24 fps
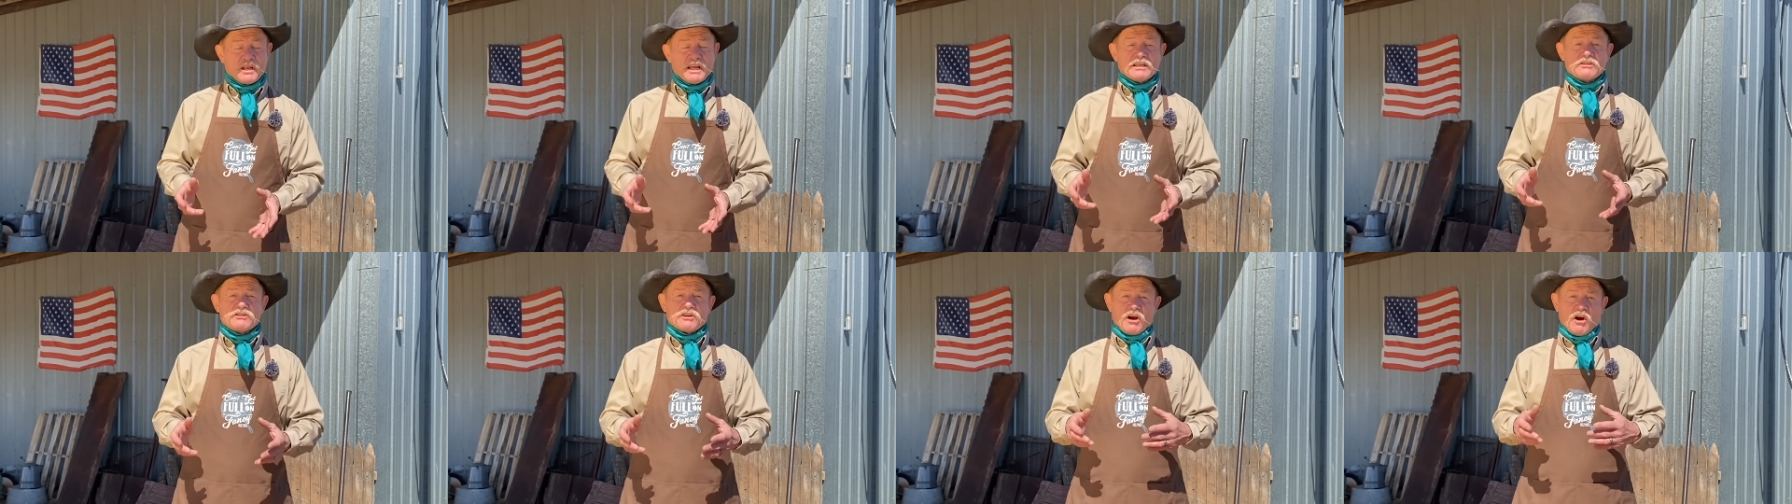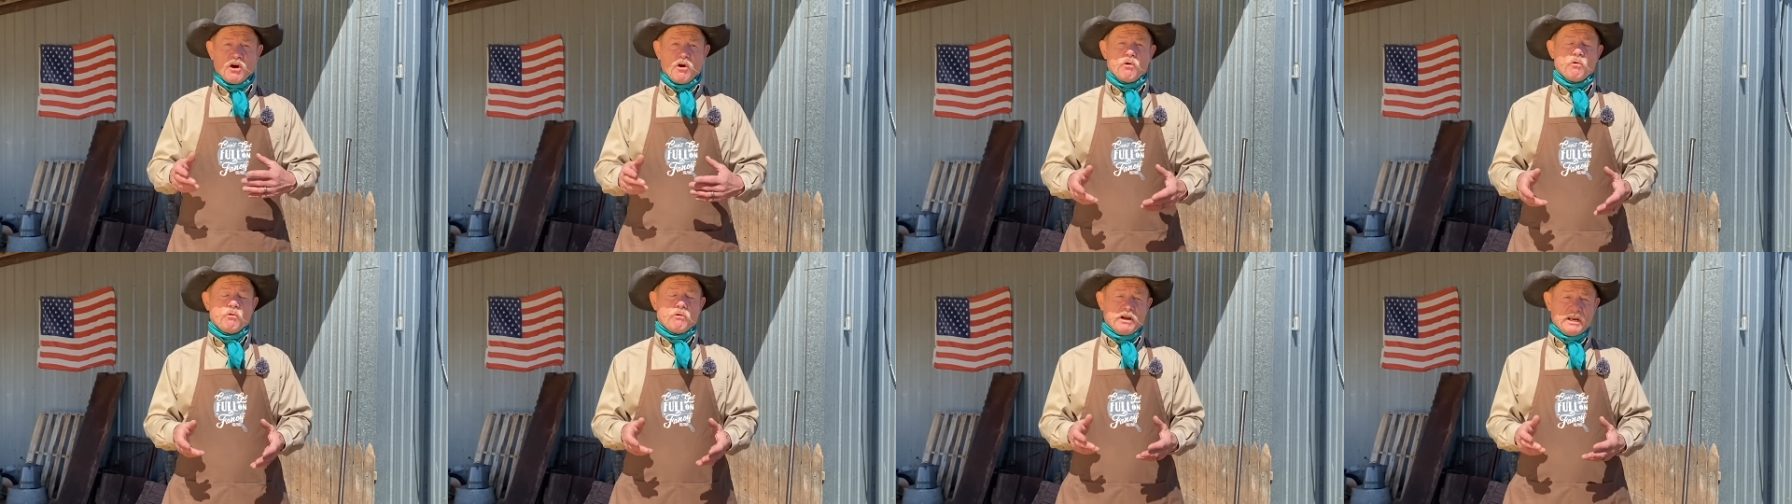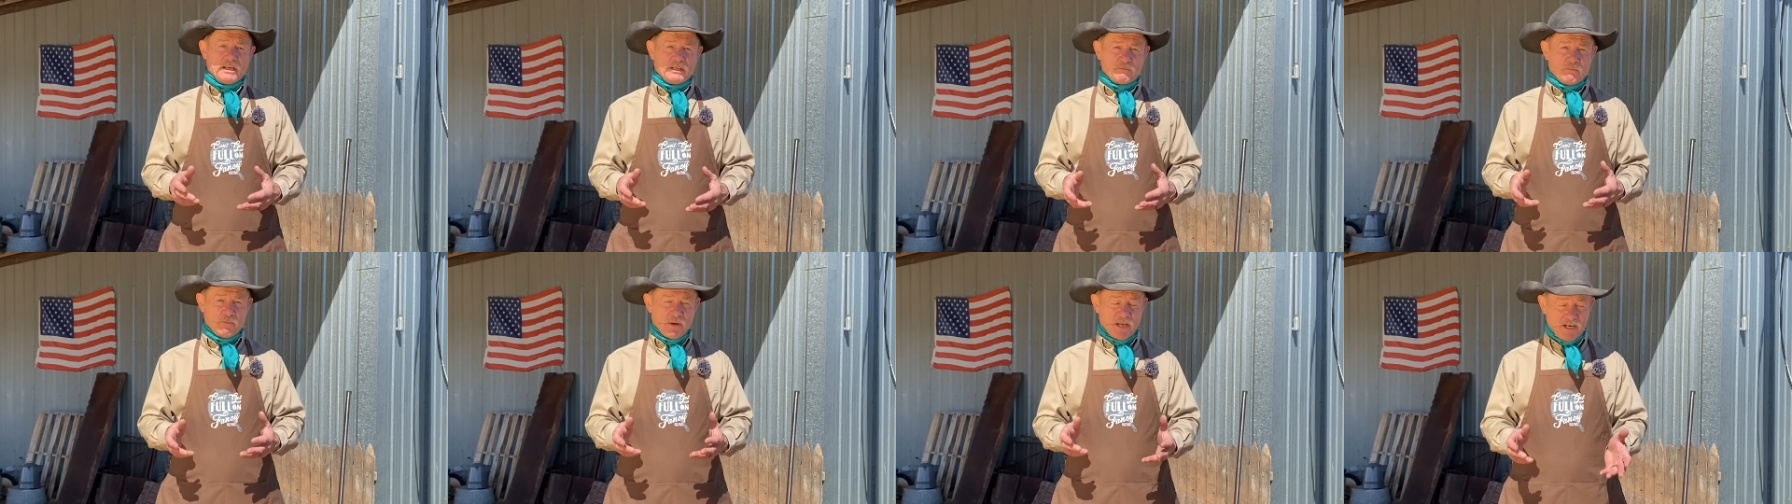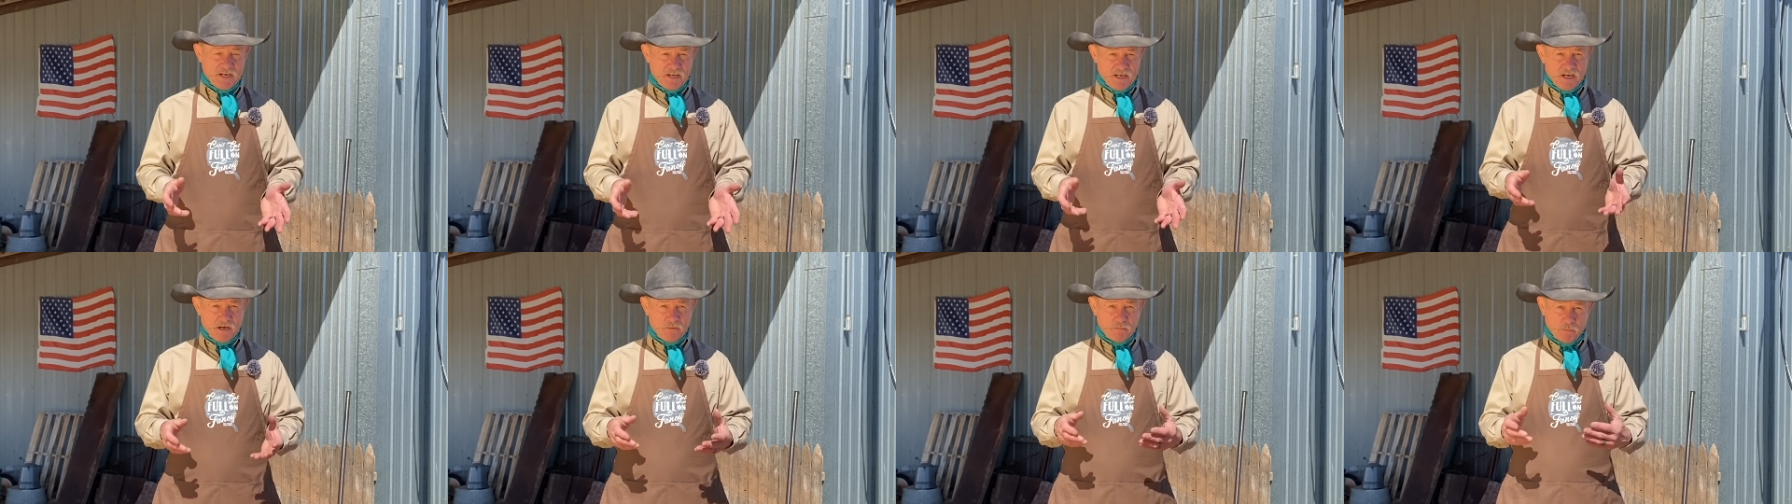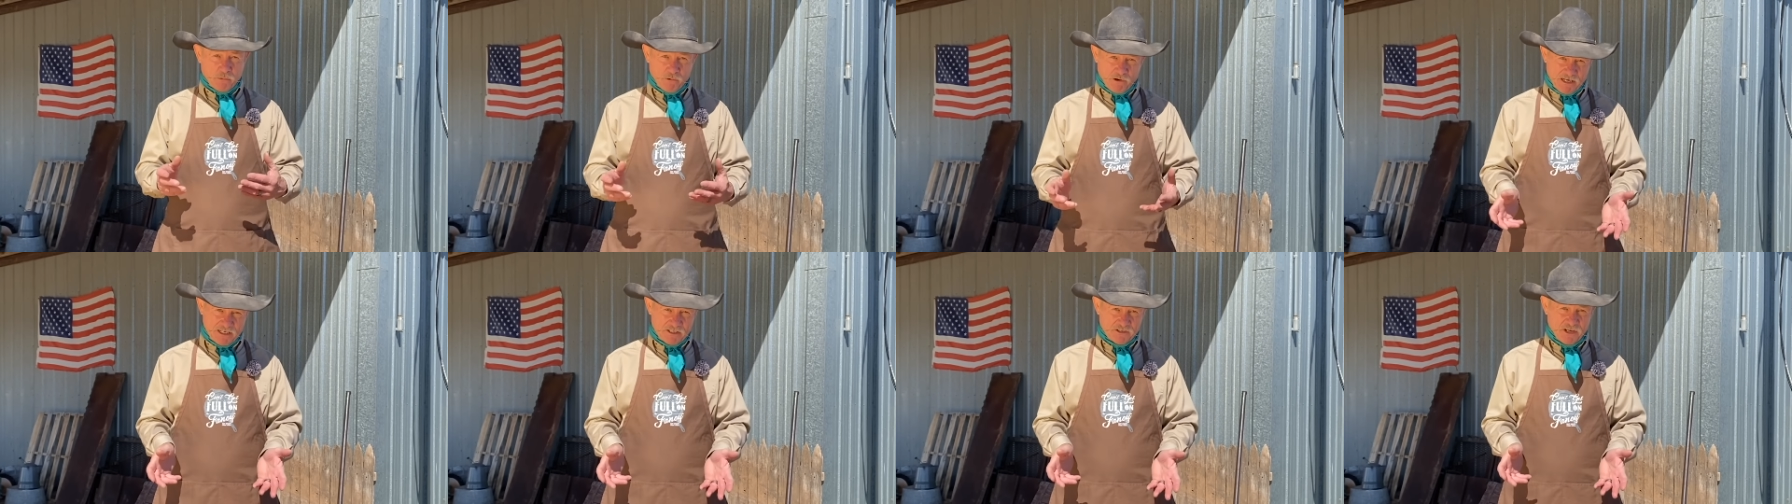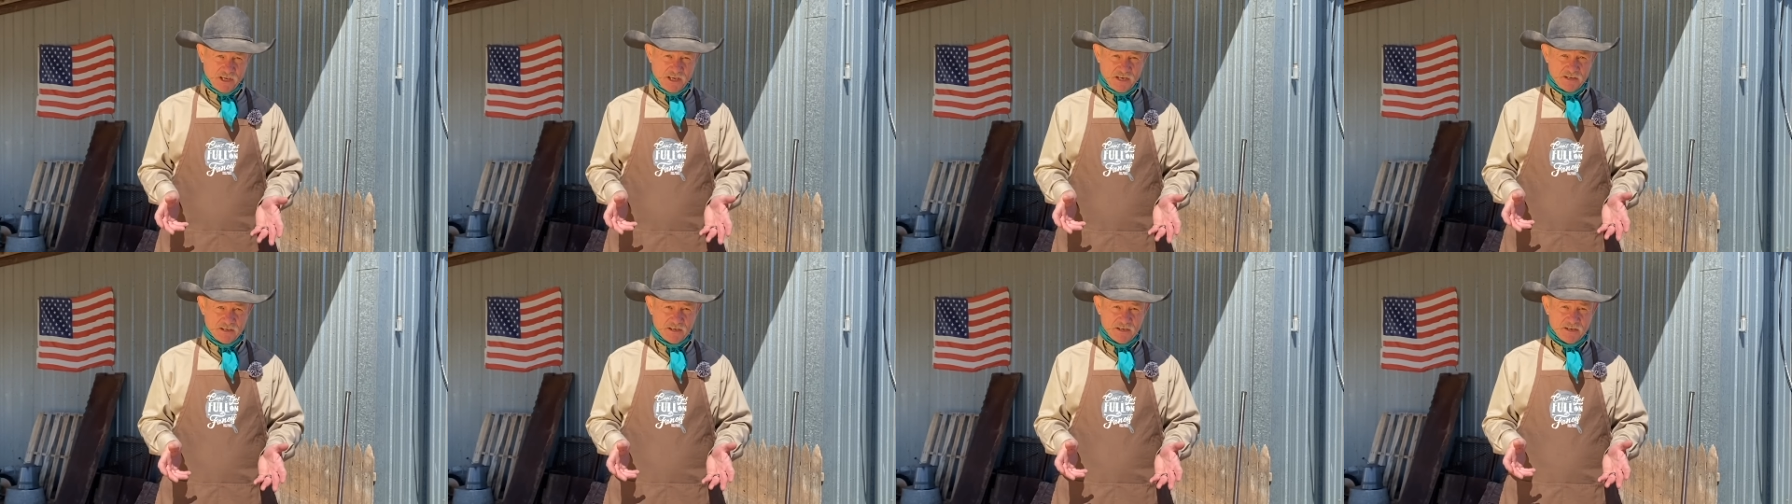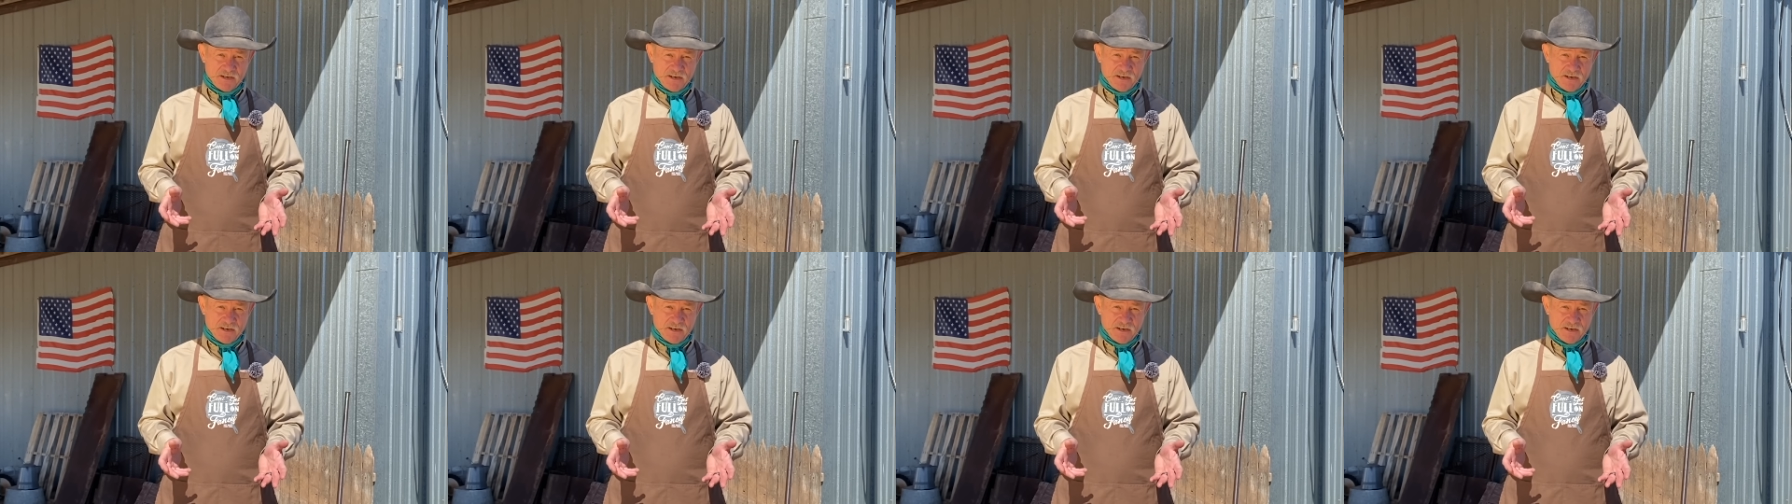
it's always been a brisket.